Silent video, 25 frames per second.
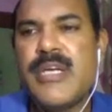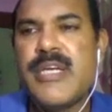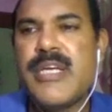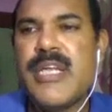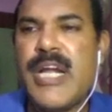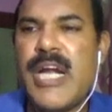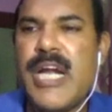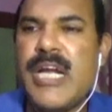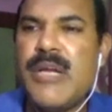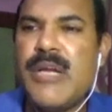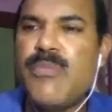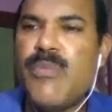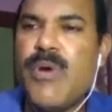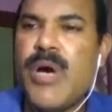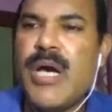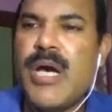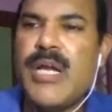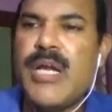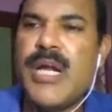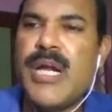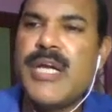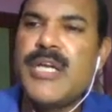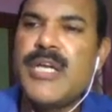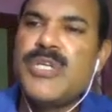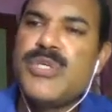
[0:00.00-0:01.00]
Grade
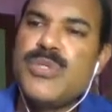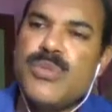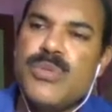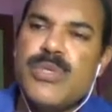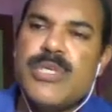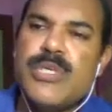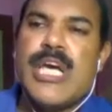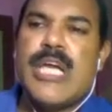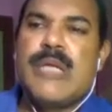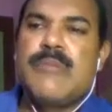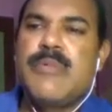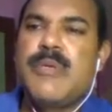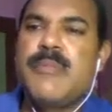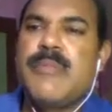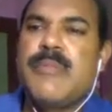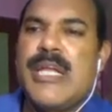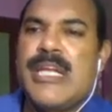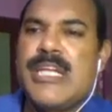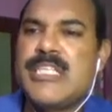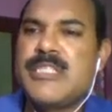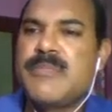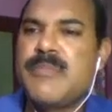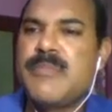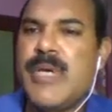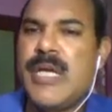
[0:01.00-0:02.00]
1 and 2 can be
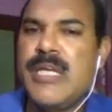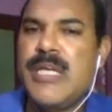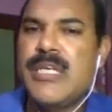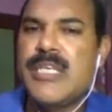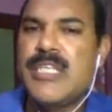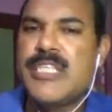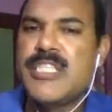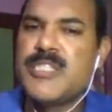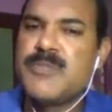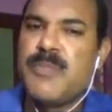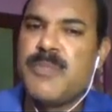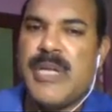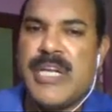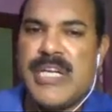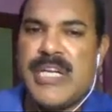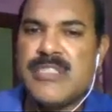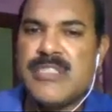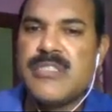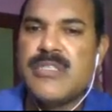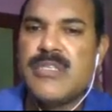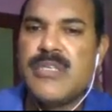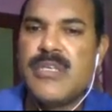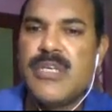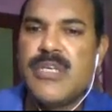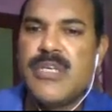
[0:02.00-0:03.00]
managed by
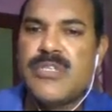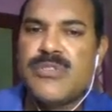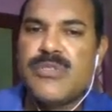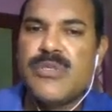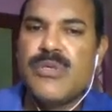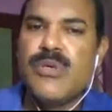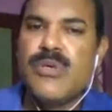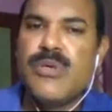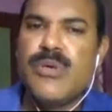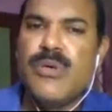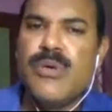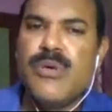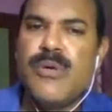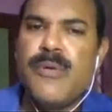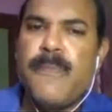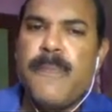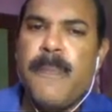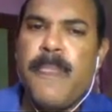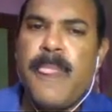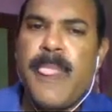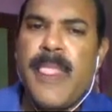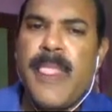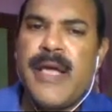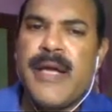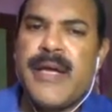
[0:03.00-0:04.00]
splints.
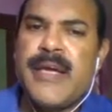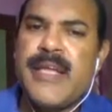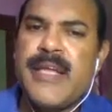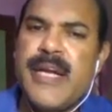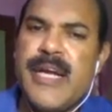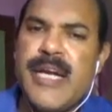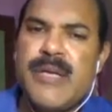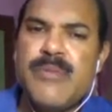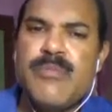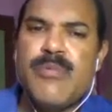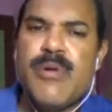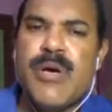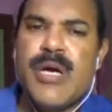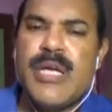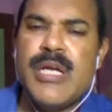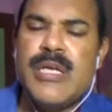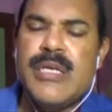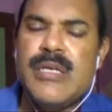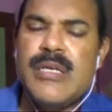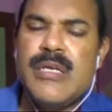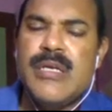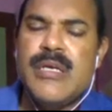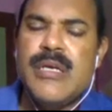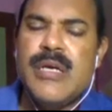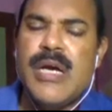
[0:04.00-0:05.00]
So grade
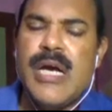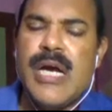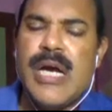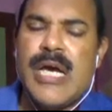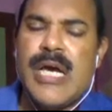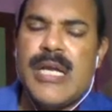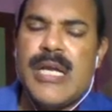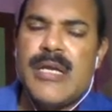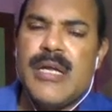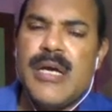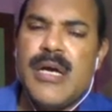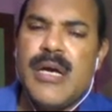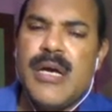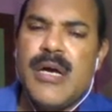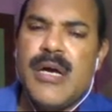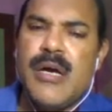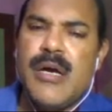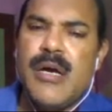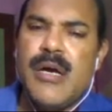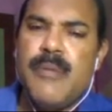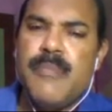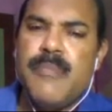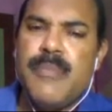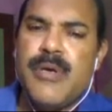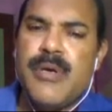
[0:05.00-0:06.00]
1 are
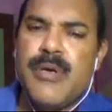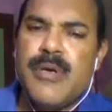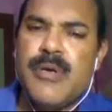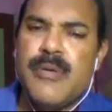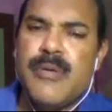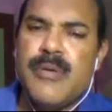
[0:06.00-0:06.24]
uh,